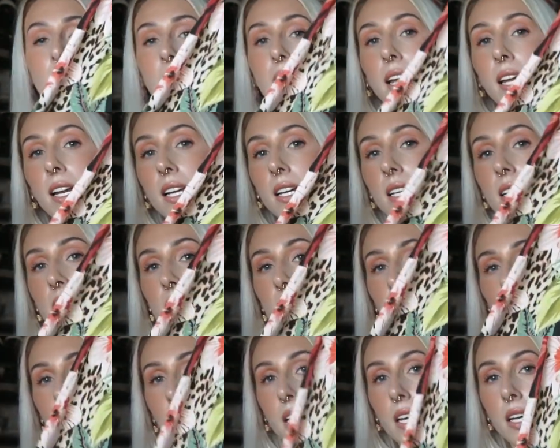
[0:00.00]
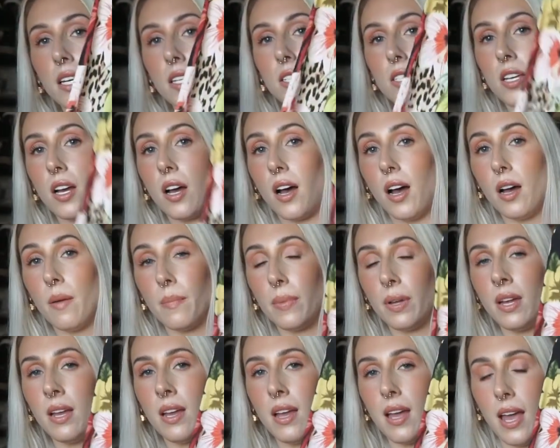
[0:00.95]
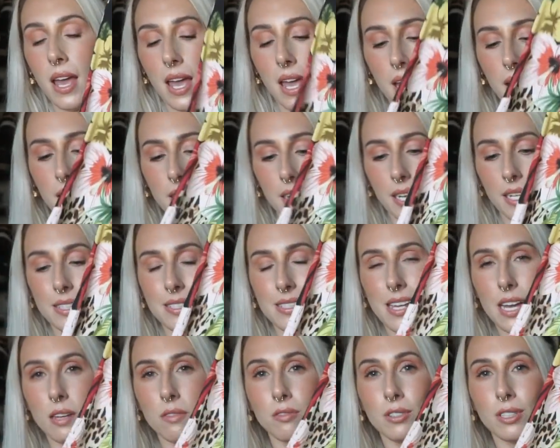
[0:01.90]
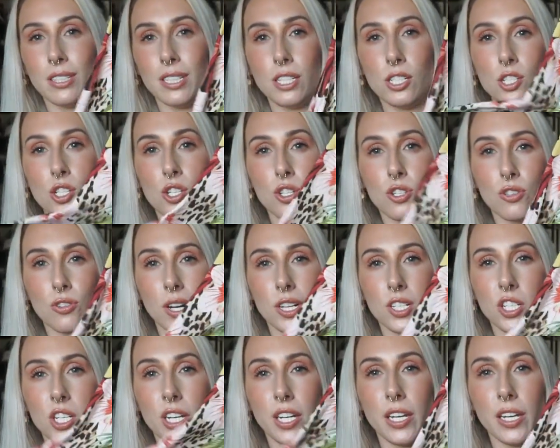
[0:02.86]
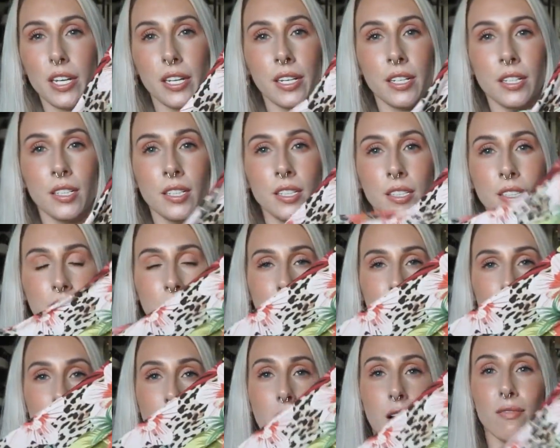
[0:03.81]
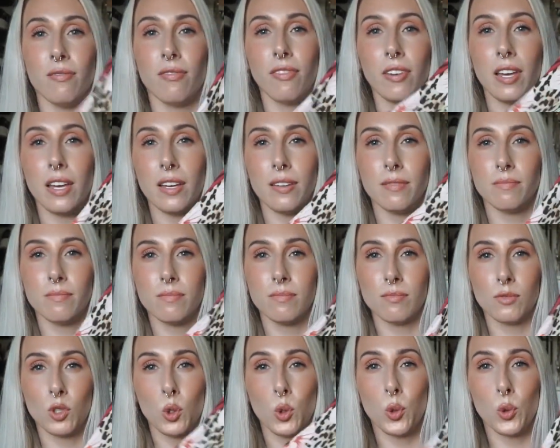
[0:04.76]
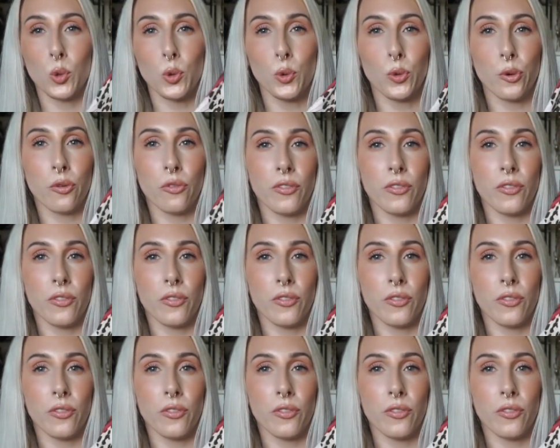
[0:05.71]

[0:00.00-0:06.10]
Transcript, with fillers: It is a top, and it's that really stretchy, comfy, cool